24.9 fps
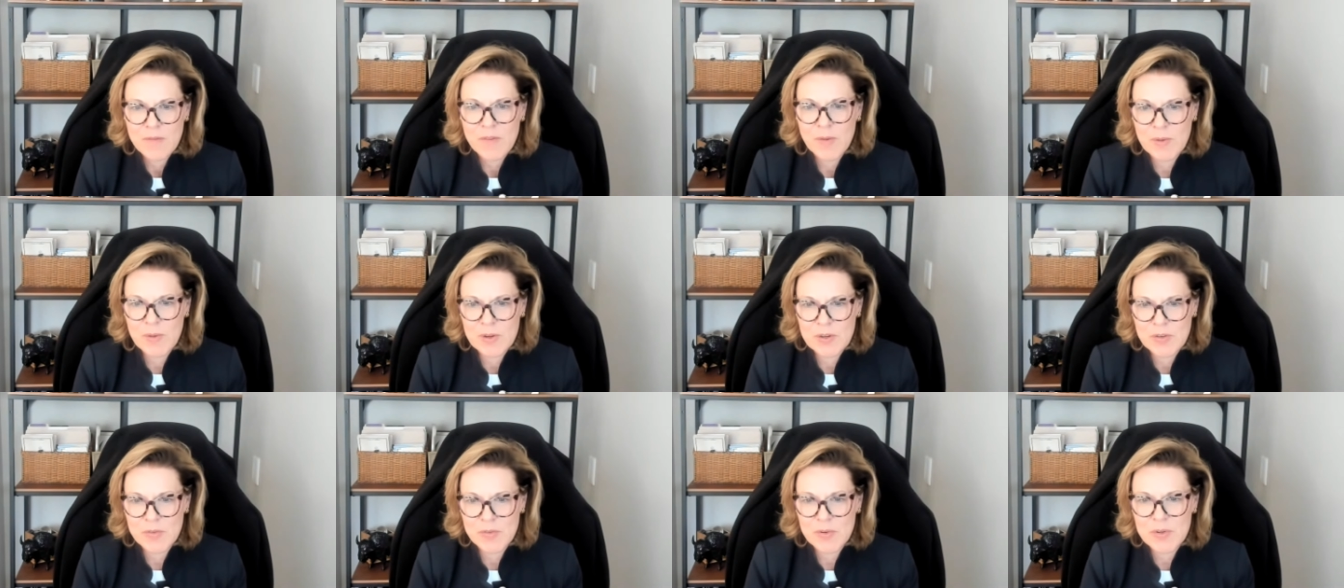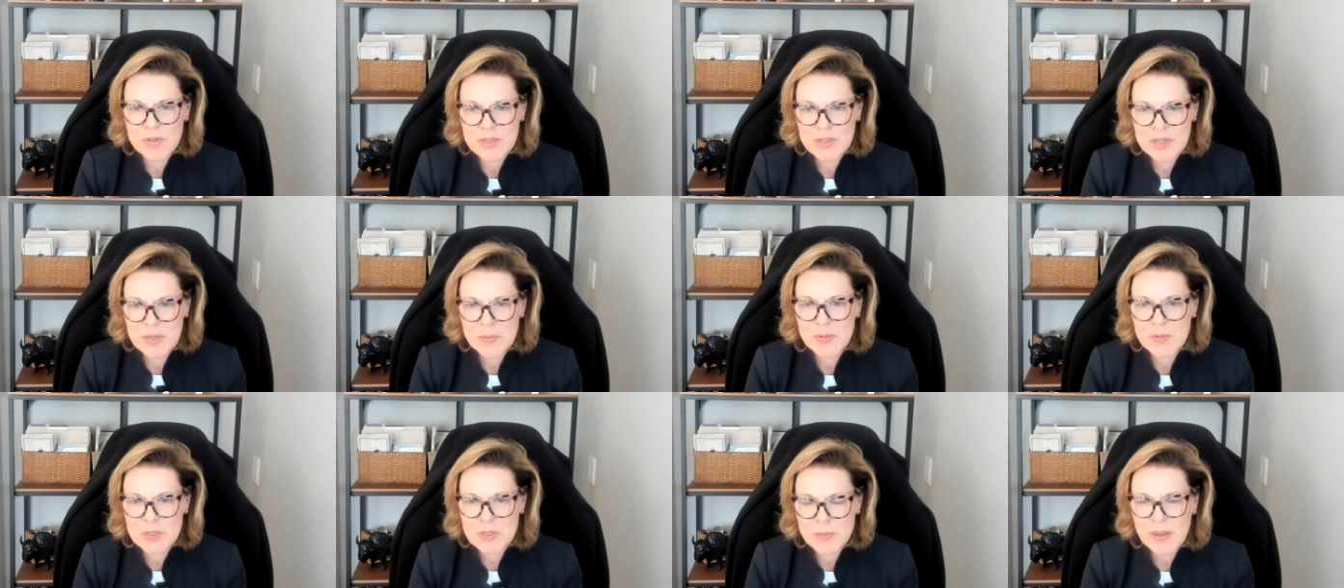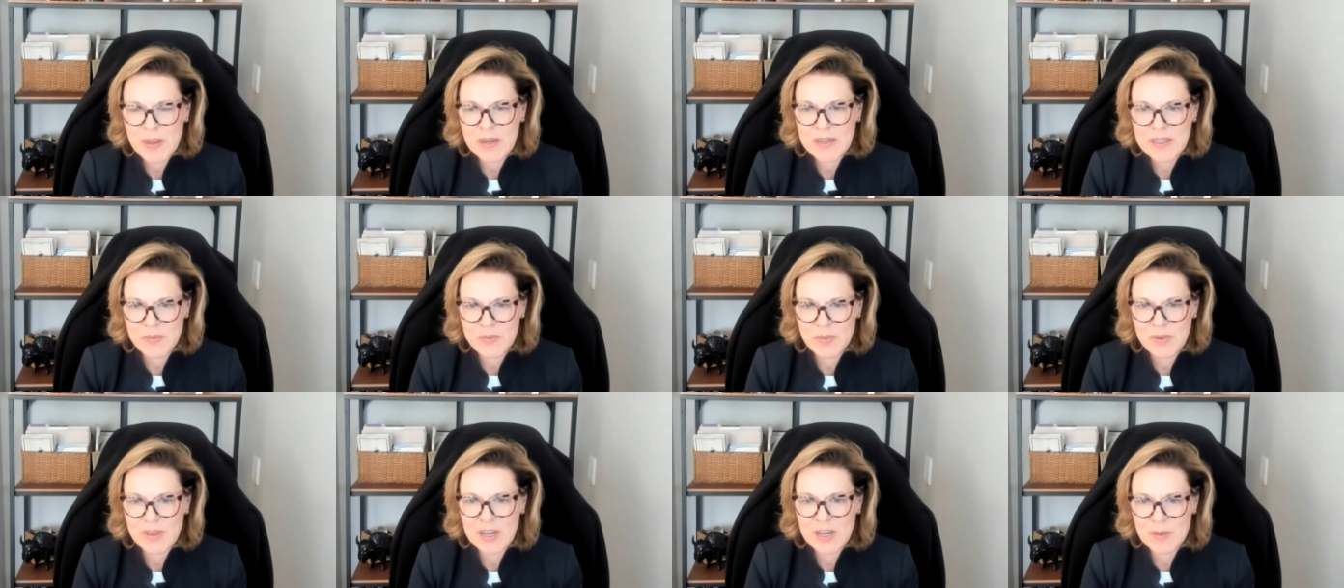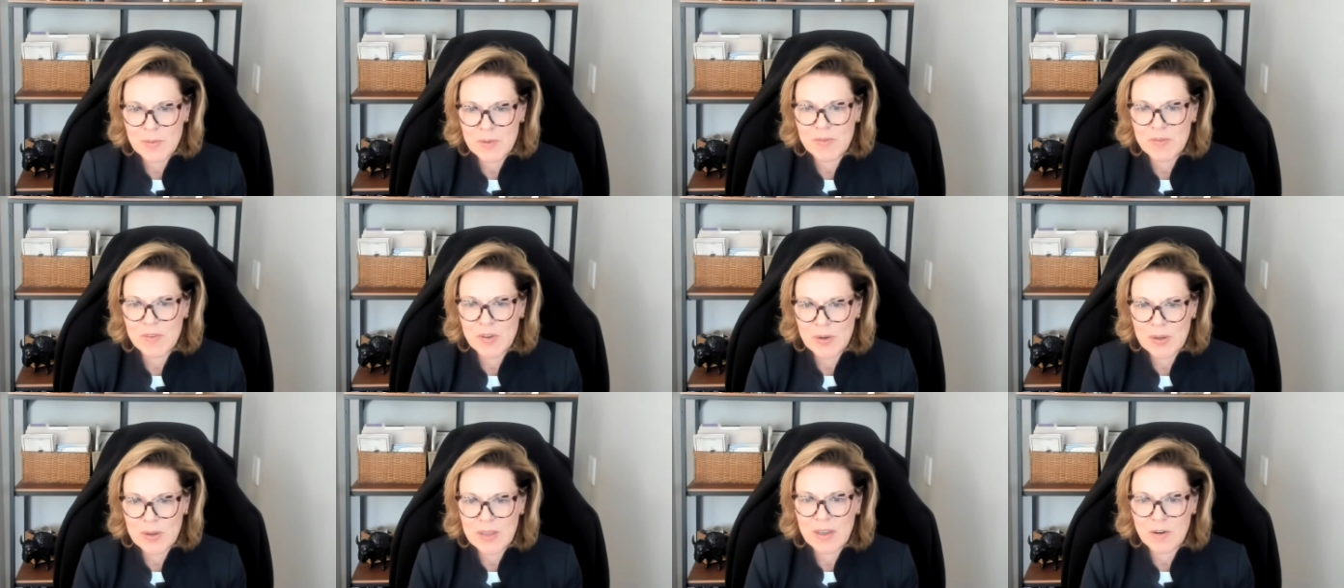from a diversity perspective, we got to be
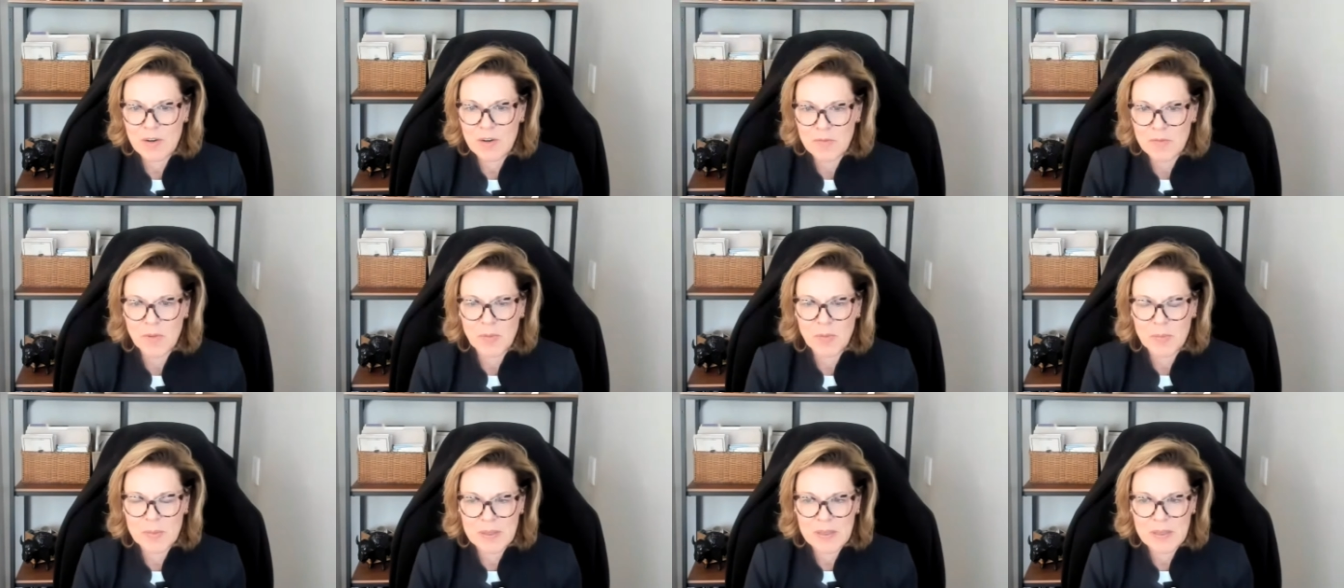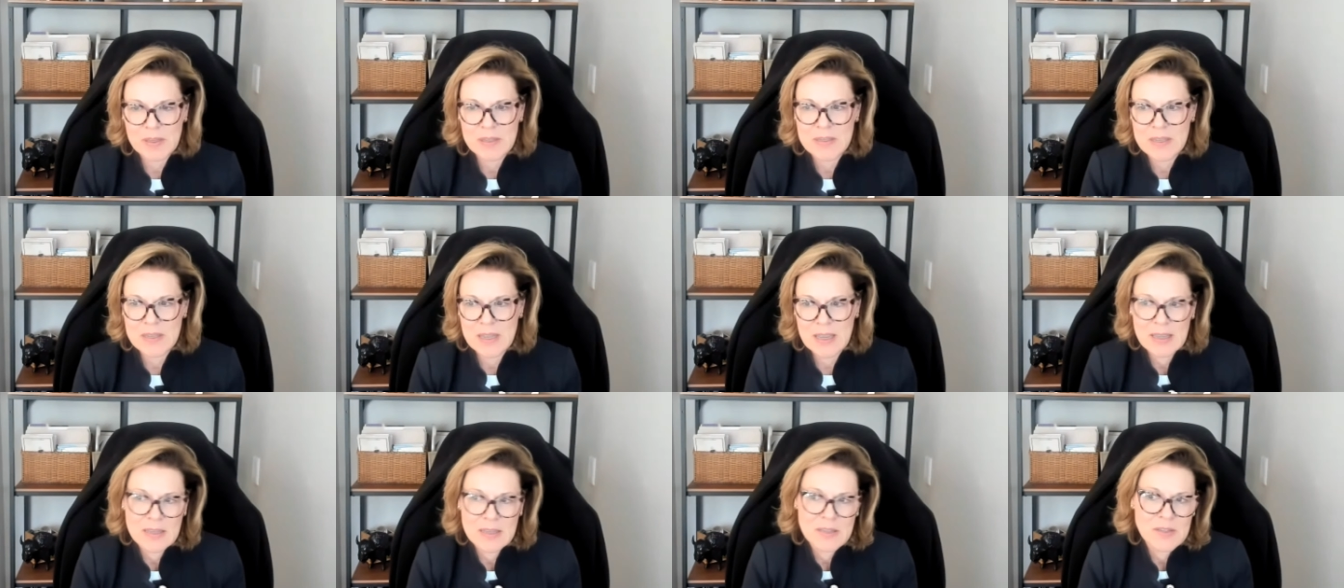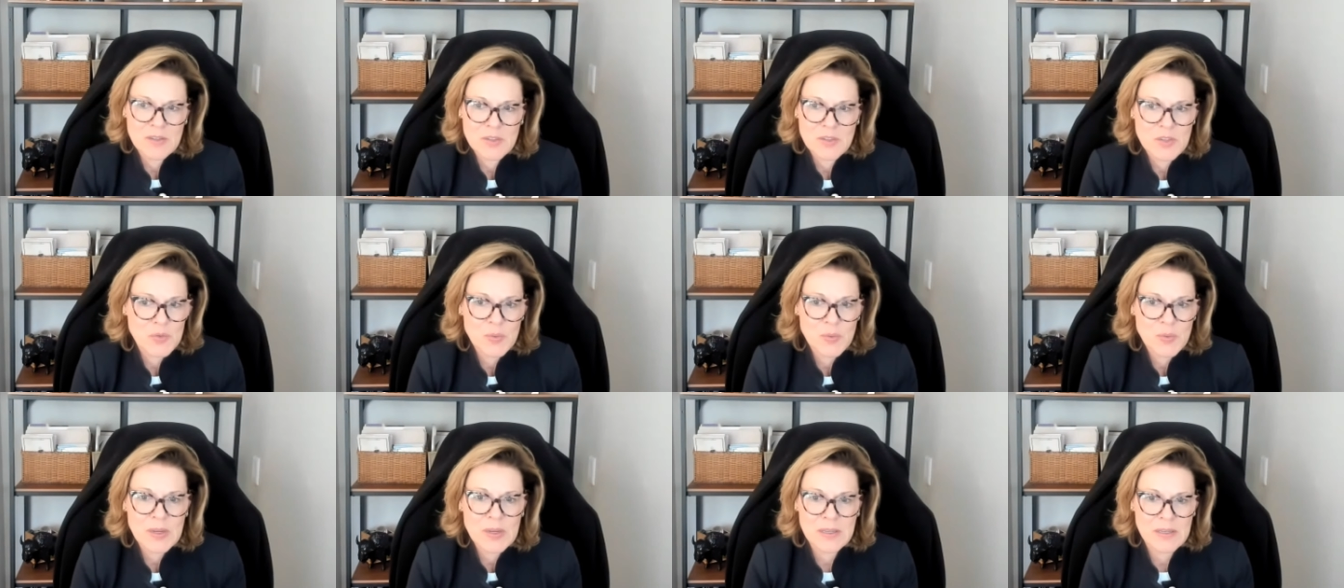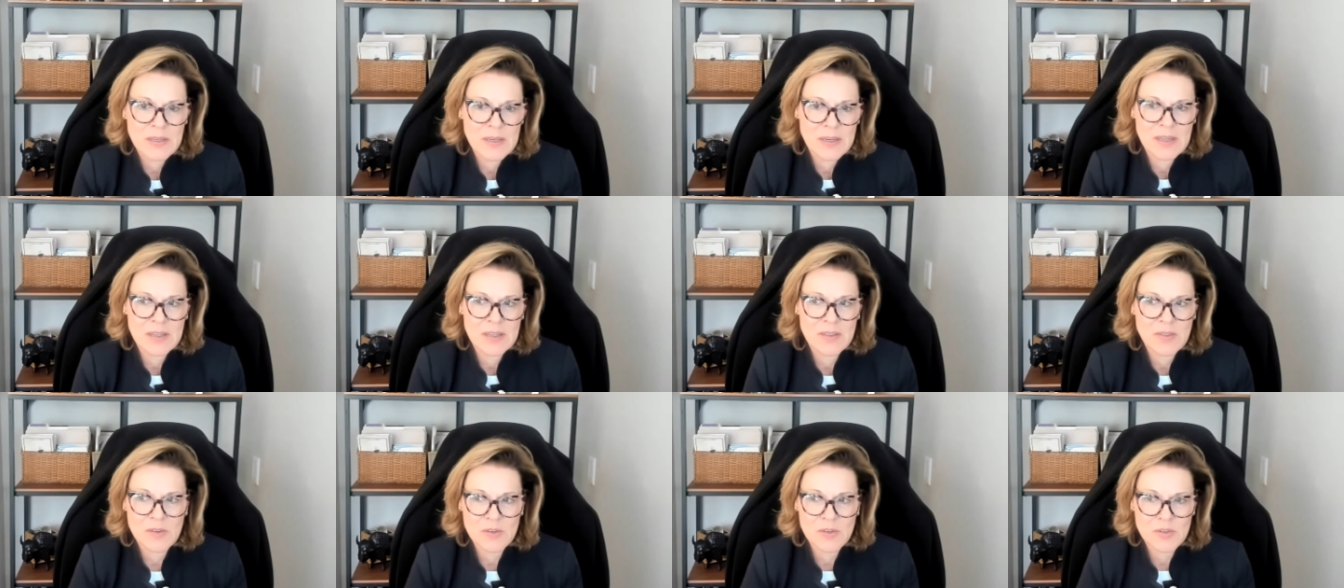very careful because as it's written,
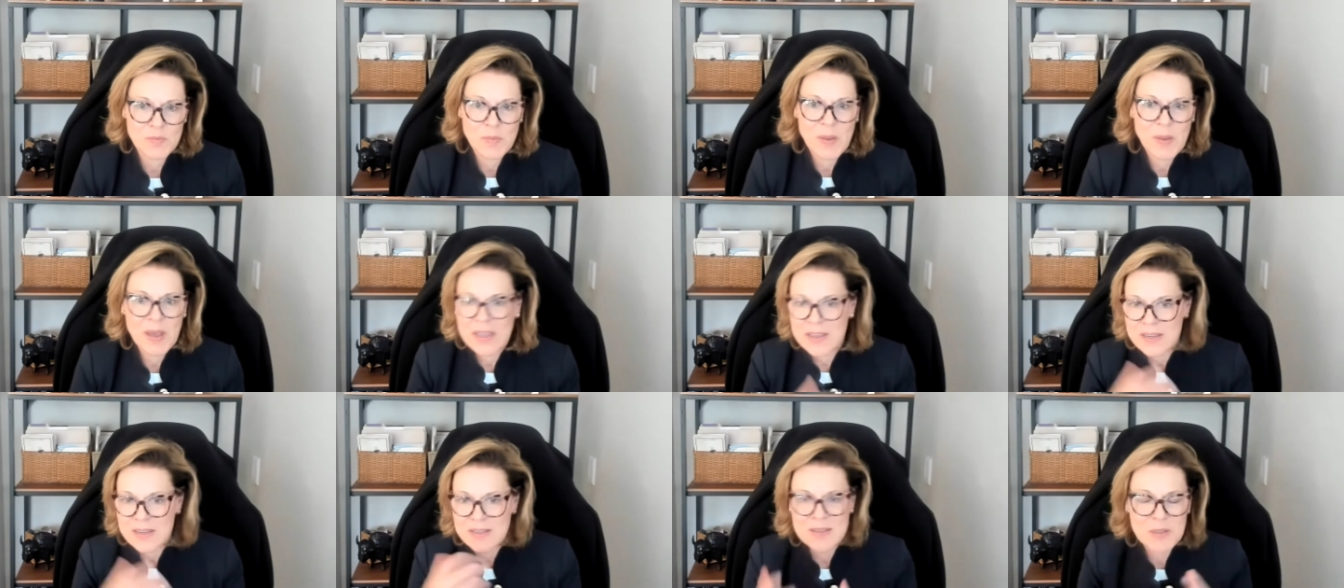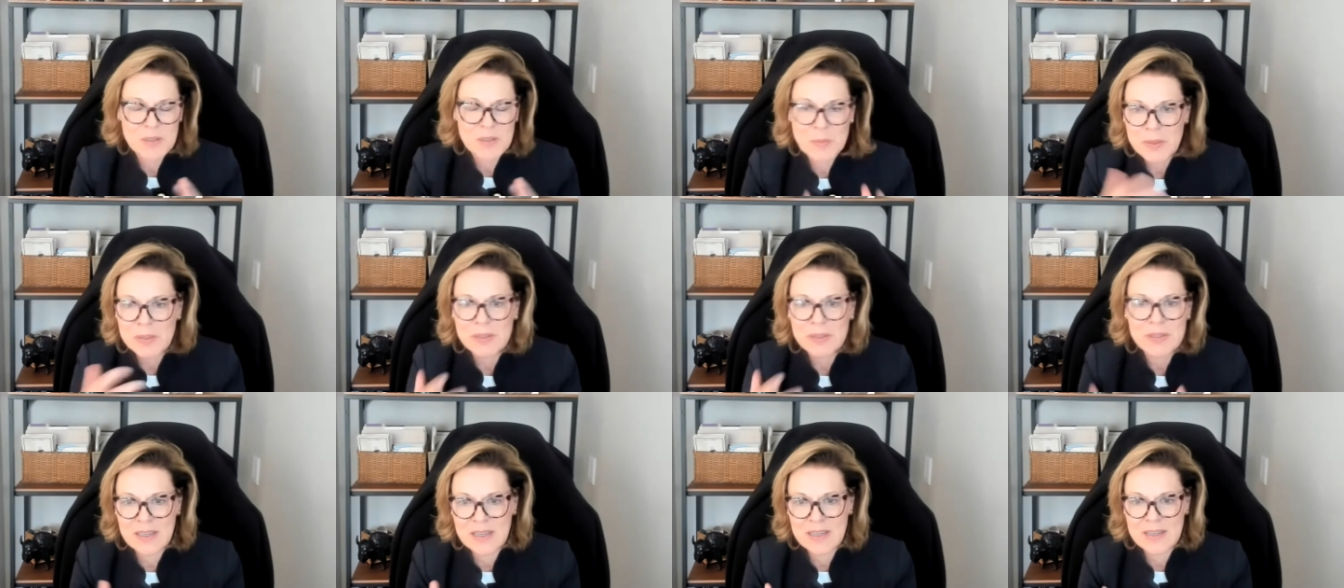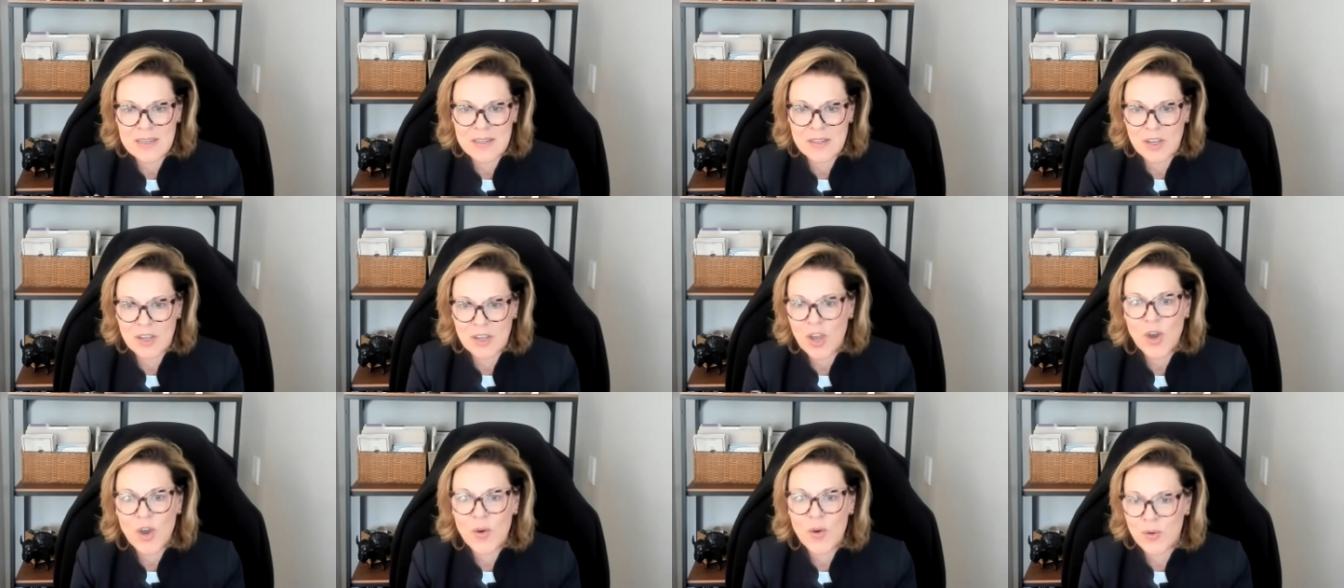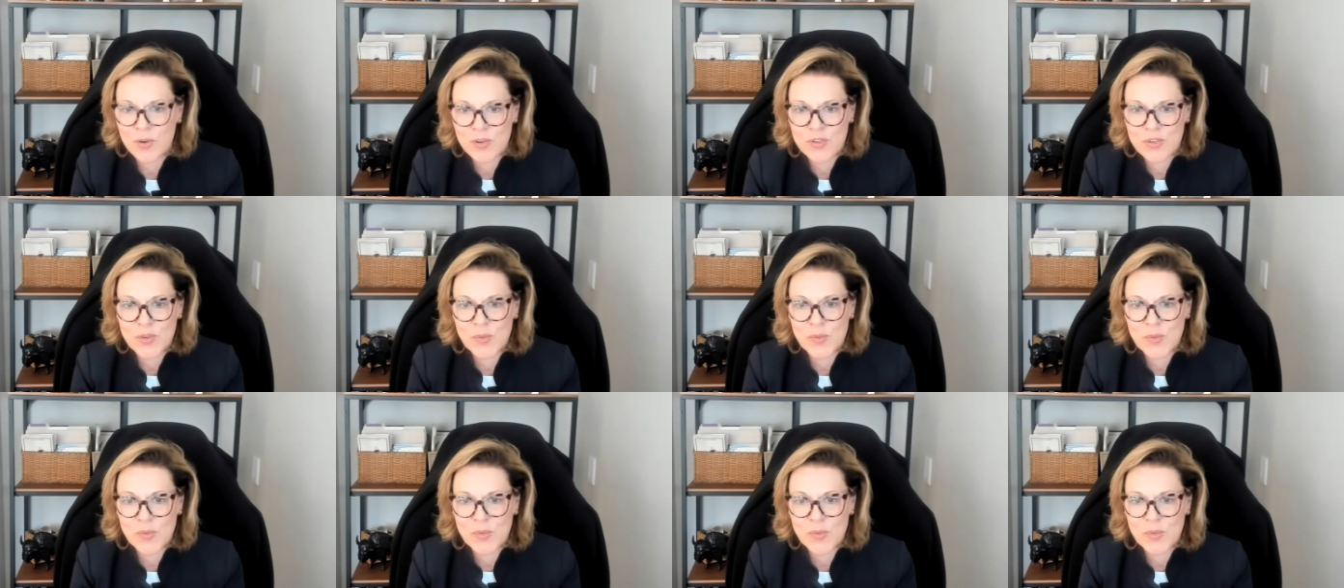it, there's biases built into the code.